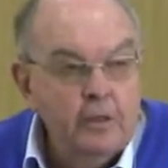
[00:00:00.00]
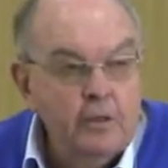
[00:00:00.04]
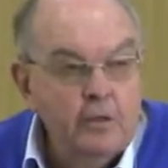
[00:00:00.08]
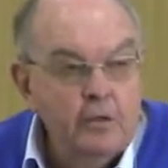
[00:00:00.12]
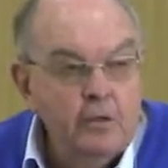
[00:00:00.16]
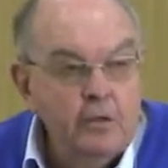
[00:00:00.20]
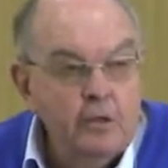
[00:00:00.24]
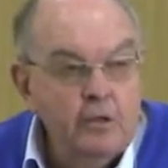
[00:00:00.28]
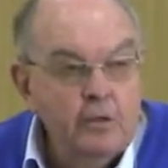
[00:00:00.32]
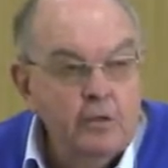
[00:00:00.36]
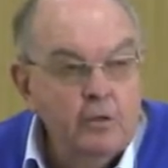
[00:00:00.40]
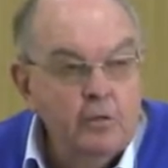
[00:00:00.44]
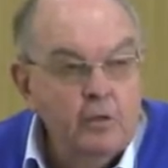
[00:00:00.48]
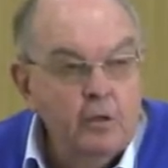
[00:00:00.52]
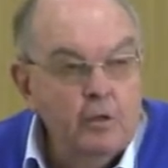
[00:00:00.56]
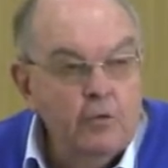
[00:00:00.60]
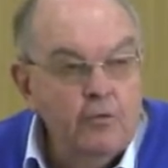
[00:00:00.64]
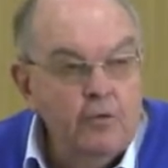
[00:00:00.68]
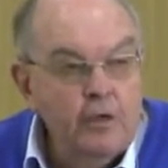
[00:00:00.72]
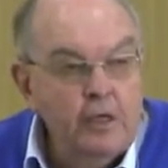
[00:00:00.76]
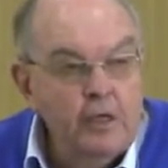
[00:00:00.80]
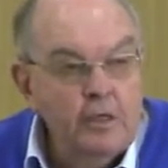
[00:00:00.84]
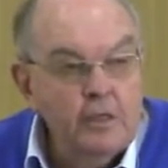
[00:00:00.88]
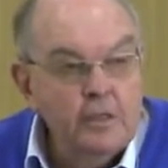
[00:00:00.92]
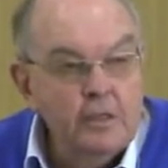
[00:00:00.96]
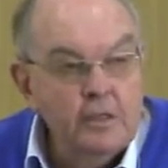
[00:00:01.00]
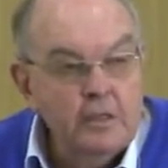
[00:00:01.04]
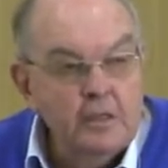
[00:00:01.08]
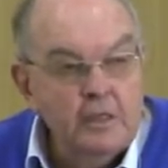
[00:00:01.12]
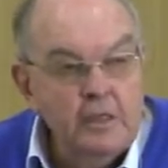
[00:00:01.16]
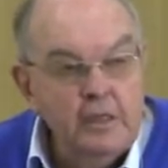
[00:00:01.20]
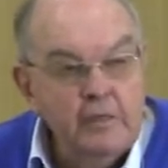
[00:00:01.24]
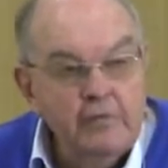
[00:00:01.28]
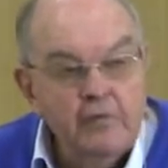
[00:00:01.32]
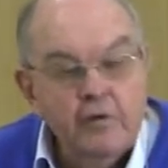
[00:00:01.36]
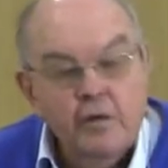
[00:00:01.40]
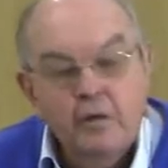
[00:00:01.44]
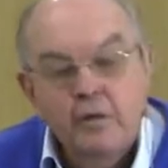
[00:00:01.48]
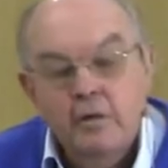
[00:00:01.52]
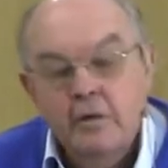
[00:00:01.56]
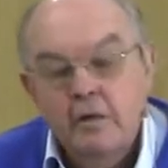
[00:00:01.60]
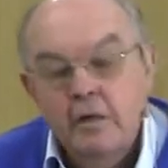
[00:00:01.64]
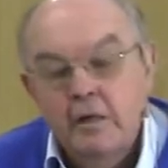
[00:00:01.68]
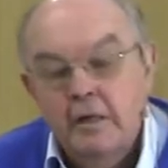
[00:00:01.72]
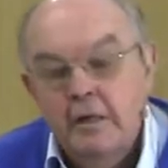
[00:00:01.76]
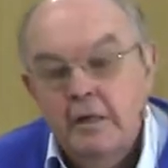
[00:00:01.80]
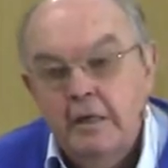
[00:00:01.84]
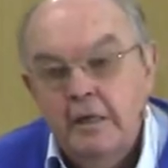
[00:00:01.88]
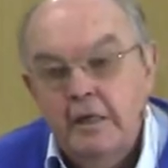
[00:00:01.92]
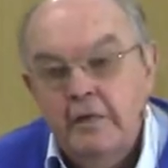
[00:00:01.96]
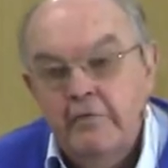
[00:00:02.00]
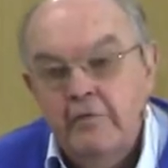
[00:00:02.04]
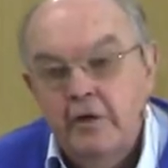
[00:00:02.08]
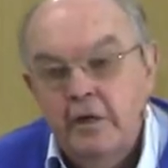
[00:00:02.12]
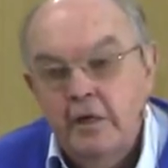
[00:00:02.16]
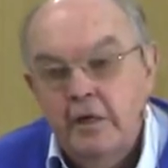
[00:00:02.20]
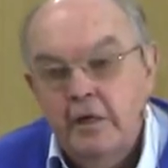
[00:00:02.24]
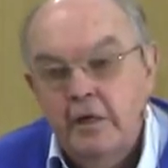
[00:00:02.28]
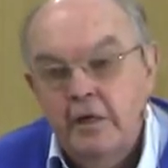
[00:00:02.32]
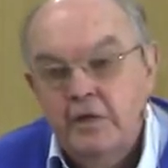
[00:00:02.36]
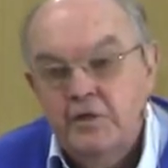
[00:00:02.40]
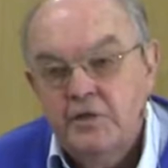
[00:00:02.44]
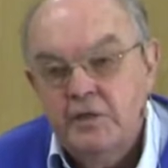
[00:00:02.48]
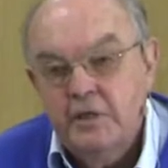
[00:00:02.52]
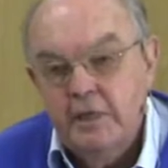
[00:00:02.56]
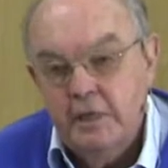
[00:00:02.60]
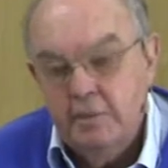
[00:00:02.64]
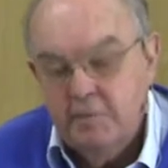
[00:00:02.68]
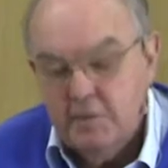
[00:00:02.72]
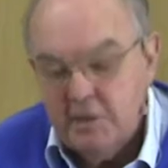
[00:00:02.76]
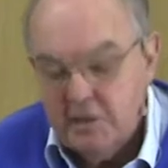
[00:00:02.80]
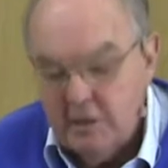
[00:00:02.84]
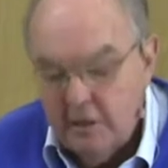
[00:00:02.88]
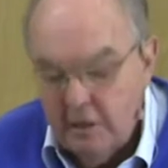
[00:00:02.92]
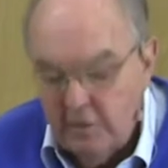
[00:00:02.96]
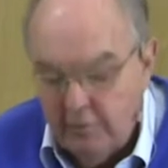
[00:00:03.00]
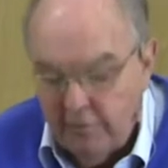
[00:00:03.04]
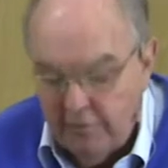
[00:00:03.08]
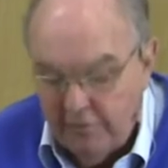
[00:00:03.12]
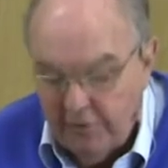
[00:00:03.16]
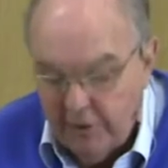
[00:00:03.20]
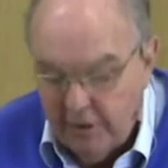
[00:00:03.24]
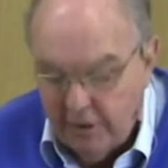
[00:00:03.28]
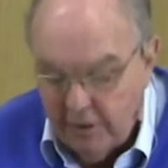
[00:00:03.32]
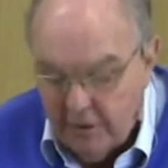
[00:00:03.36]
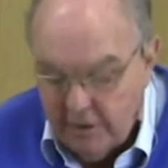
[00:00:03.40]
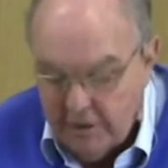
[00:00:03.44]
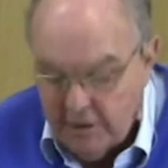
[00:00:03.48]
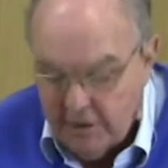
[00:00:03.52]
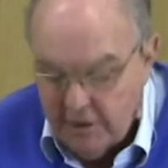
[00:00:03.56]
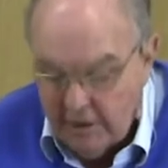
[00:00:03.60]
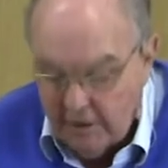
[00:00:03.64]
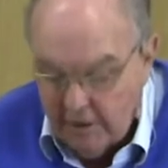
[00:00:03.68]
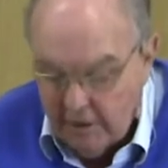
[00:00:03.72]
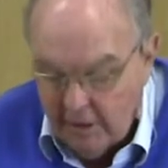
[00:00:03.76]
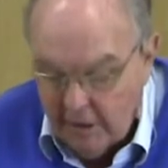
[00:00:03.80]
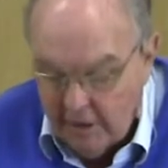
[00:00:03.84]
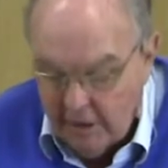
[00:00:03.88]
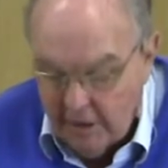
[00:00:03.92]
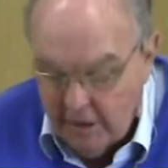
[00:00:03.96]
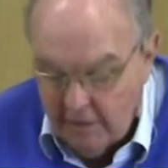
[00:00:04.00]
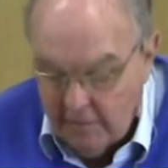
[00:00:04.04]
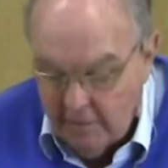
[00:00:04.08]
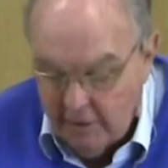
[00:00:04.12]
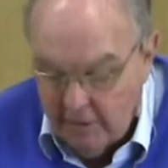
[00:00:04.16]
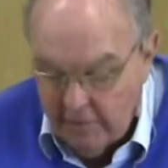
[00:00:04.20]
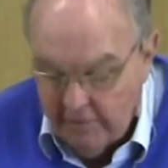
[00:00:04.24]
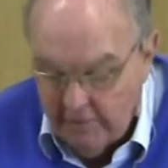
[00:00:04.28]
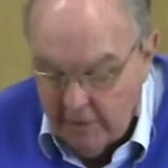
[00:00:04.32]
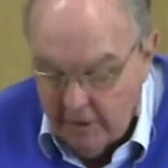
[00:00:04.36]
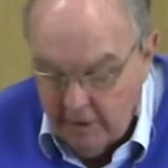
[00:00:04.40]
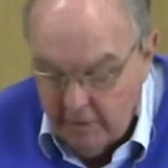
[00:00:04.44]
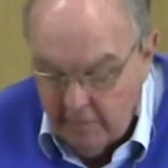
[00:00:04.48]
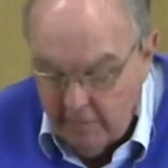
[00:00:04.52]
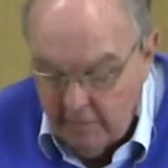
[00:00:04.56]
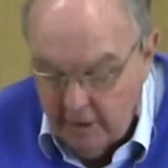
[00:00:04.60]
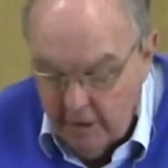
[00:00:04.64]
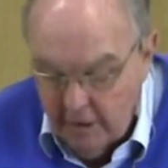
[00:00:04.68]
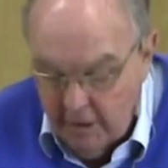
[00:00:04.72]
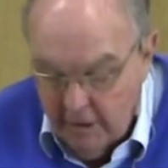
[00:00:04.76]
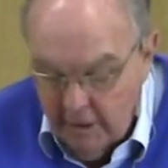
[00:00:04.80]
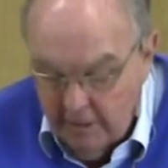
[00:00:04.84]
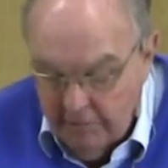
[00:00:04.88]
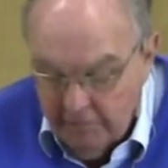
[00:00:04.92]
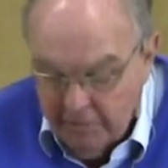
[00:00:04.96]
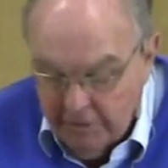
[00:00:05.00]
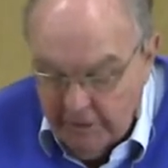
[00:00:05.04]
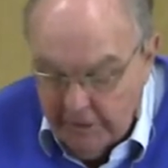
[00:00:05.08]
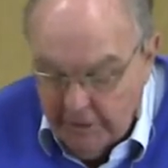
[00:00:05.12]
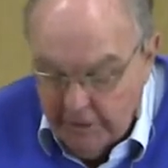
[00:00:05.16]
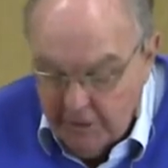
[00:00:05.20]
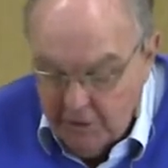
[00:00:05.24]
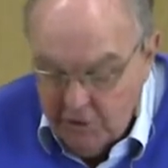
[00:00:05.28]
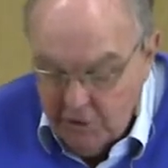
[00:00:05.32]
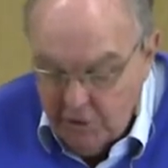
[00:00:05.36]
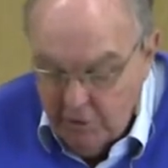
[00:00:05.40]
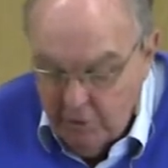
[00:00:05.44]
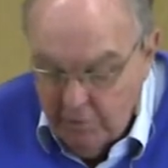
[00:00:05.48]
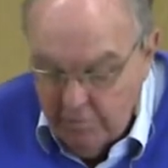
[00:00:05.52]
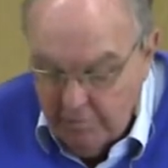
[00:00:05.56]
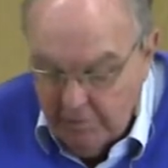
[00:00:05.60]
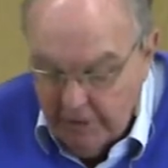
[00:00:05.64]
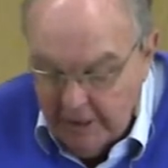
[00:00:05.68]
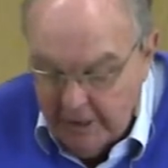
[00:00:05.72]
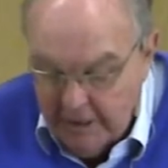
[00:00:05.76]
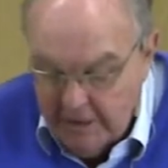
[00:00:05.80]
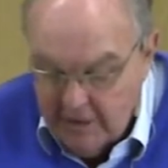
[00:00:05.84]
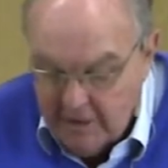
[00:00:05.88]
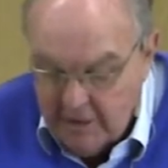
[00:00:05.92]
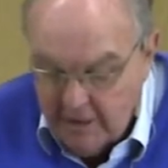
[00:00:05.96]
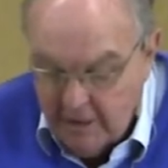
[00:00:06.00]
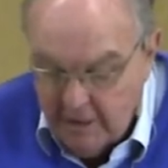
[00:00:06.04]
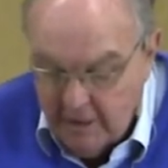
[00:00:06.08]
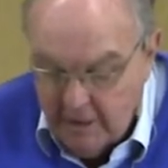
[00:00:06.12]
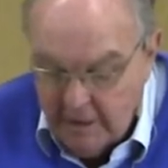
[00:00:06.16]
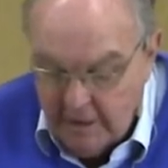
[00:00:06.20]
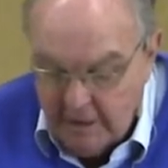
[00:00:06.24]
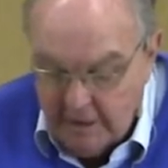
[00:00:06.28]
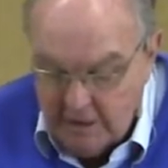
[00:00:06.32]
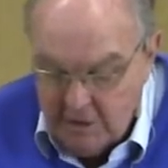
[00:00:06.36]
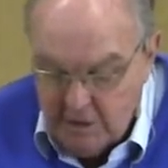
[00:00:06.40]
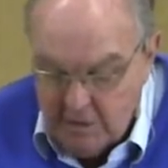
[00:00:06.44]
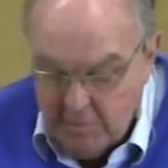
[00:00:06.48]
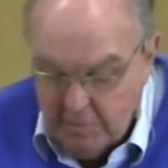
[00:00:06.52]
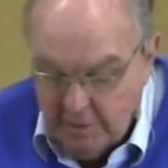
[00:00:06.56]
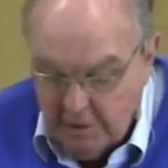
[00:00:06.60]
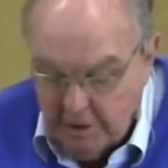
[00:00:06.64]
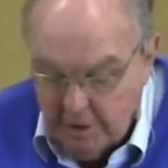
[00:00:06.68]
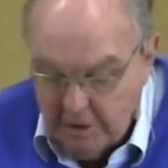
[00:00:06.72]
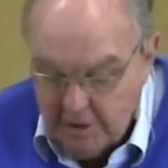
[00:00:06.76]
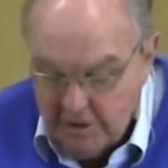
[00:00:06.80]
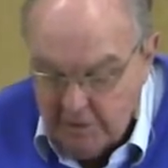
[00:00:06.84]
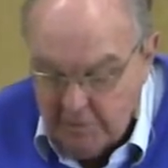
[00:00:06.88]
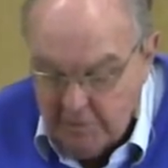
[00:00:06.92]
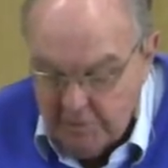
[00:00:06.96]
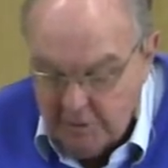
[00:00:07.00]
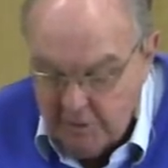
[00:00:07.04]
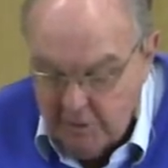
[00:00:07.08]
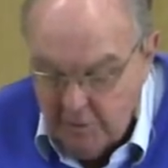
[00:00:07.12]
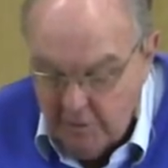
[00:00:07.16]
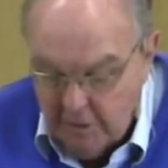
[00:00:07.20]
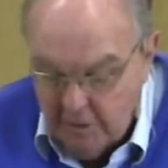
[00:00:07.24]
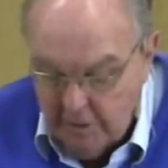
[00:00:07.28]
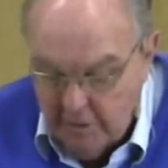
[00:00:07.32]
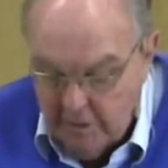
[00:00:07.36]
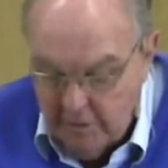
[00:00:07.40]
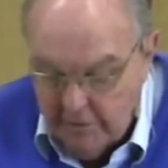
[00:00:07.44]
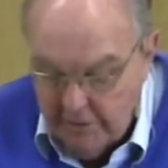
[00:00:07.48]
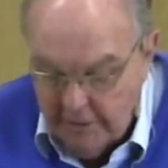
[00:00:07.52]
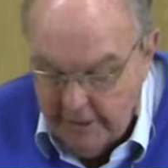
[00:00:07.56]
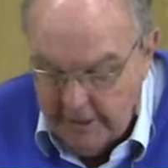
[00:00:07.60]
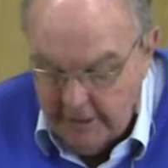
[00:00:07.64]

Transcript: You will read that even in his deep sleep, fear and terror came over him. And two blazing lights passed between